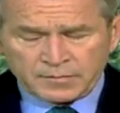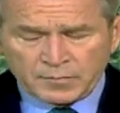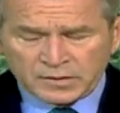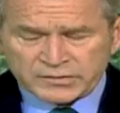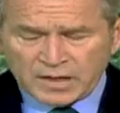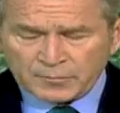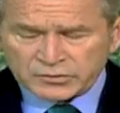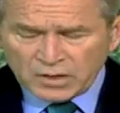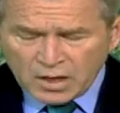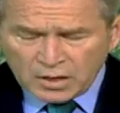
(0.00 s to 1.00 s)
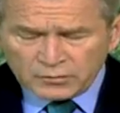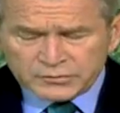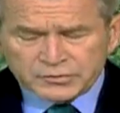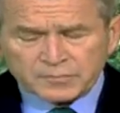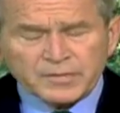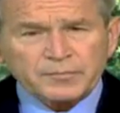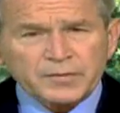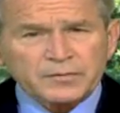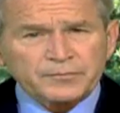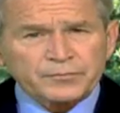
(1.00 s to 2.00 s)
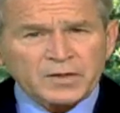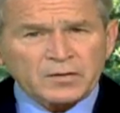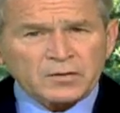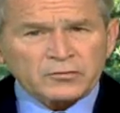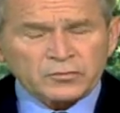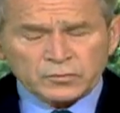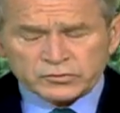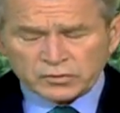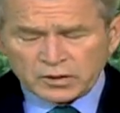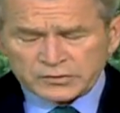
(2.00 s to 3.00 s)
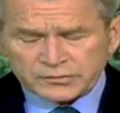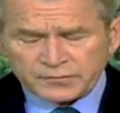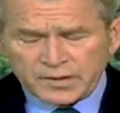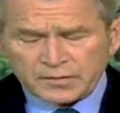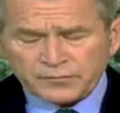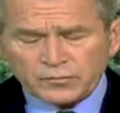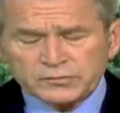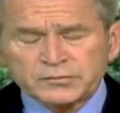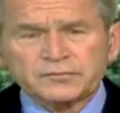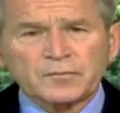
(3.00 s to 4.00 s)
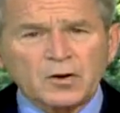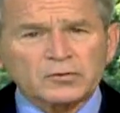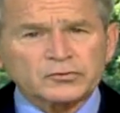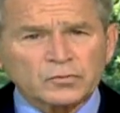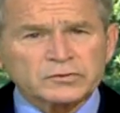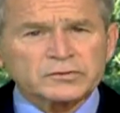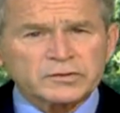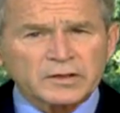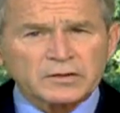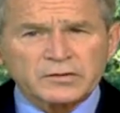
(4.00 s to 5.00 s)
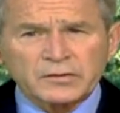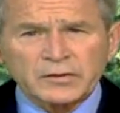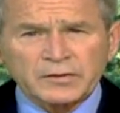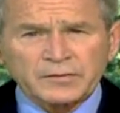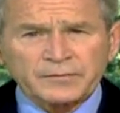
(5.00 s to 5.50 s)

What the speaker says: Moscow must honor its commitment to withdraw its invading forces from all Georgian territory.